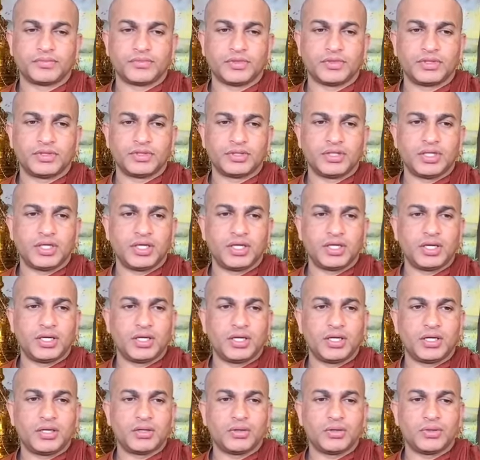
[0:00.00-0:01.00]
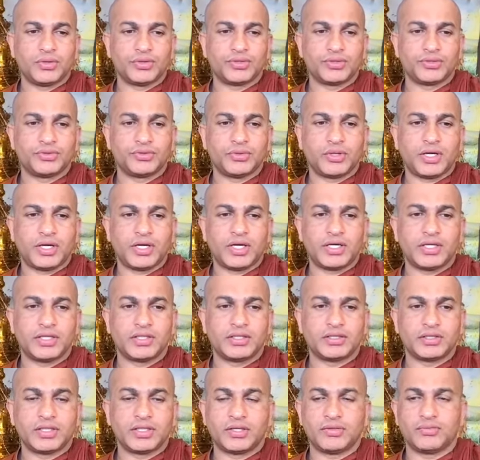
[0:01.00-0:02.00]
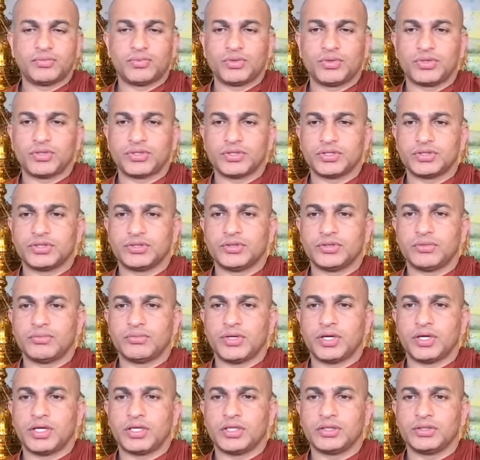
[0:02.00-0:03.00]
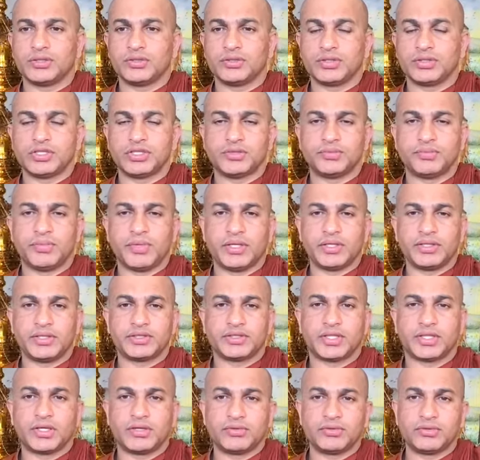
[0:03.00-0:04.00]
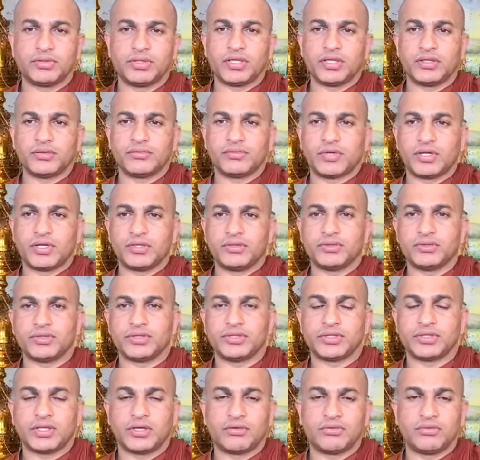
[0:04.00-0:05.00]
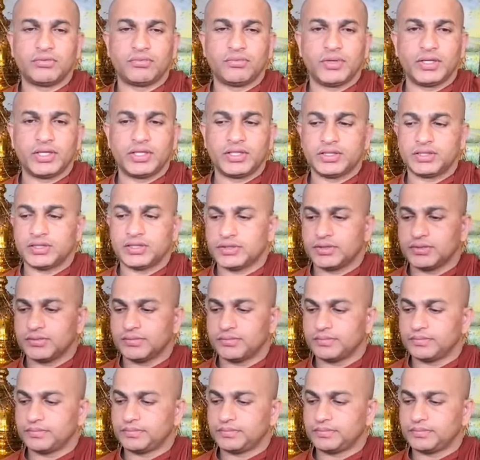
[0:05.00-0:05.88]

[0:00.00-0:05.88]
and gently close your eyes and focus your mind to this bell sound and follow the sound please.